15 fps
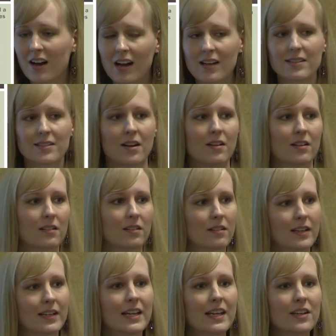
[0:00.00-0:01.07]
Oz
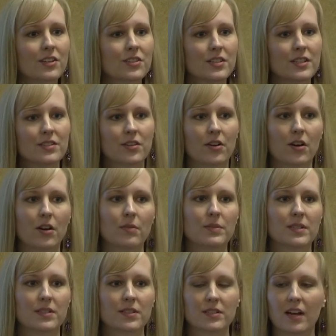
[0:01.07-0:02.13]
article, and here's these
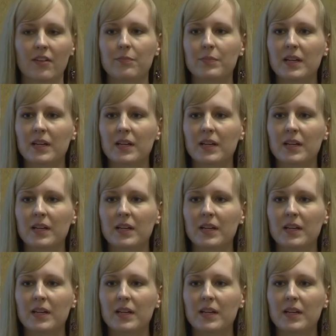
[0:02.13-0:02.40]
herbs and stuff,